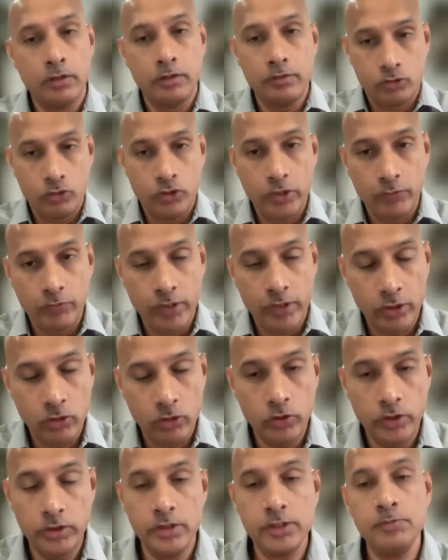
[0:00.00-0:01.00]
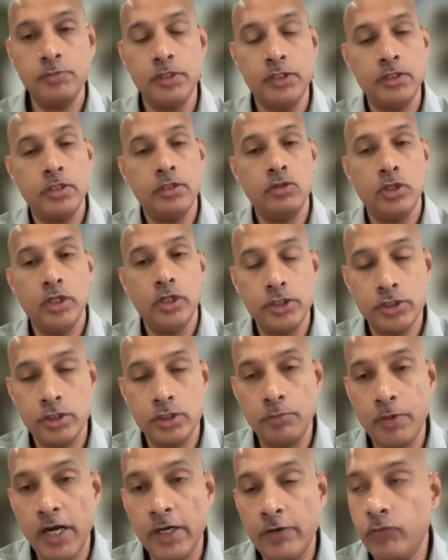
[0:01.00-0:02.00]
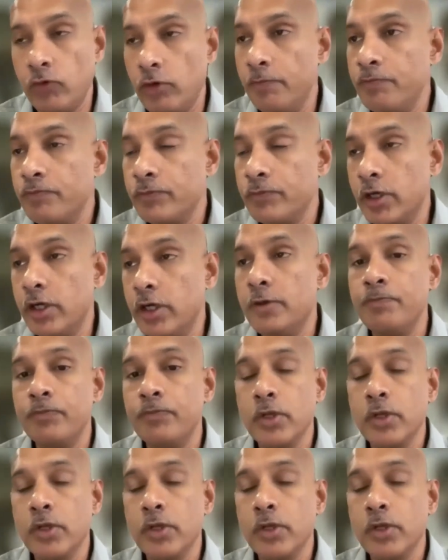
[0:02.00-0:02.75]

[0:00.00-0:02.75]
Today we are doing this meeting on a digital platform, right?